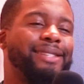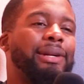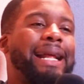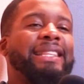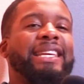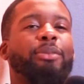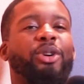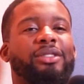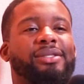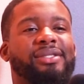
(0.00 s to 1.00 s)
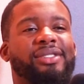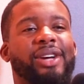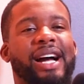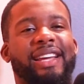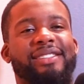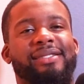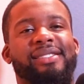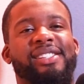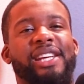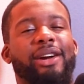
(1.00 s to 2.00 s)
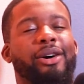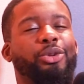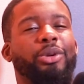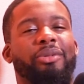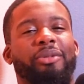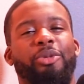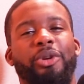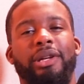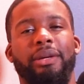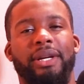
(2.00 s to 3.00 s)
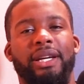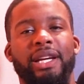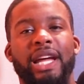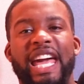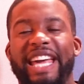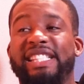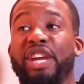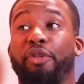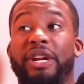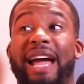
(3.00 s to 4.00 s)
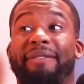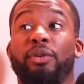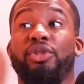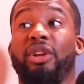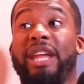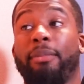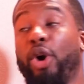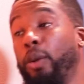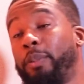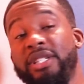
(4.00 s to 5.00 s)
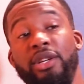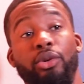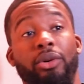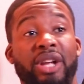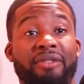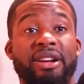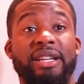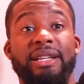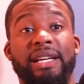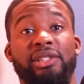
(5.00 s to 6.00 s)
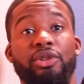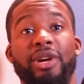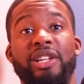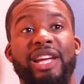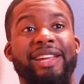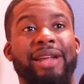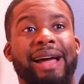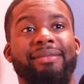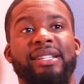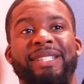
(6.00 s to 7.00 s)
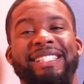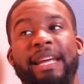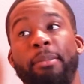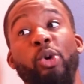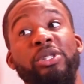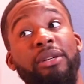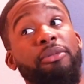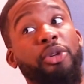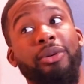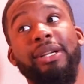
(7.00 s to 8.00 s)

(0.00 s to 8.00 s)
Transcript: not that deep because you, I guess she can't do nothing for you anyway. That's what it's I'm different, saying, like if it was like your neighbour opposite you or directly next to you, and they like sometimes take posting for you and